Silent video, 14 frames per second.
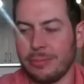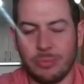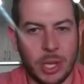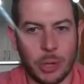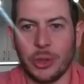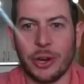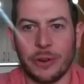
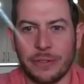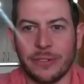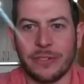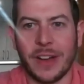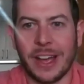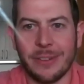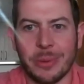they were there for
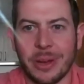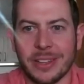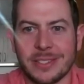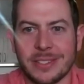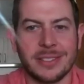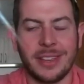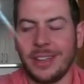five
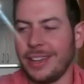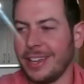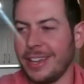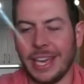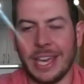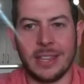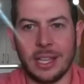months
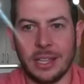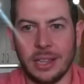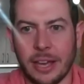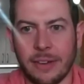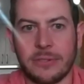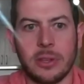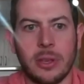and they
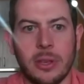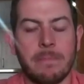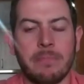left